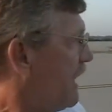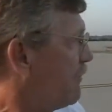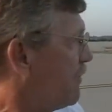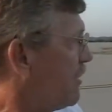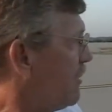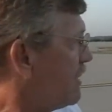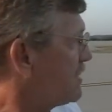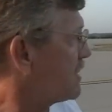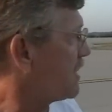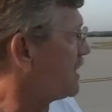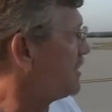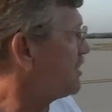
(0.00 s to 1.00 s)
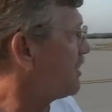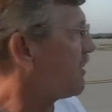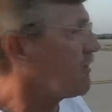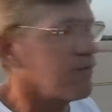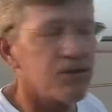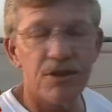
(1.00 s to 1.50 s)
And we lost the lease on
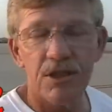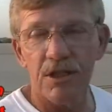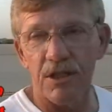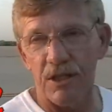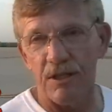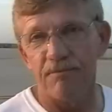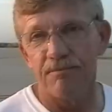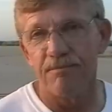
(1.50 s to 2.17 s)
our facility.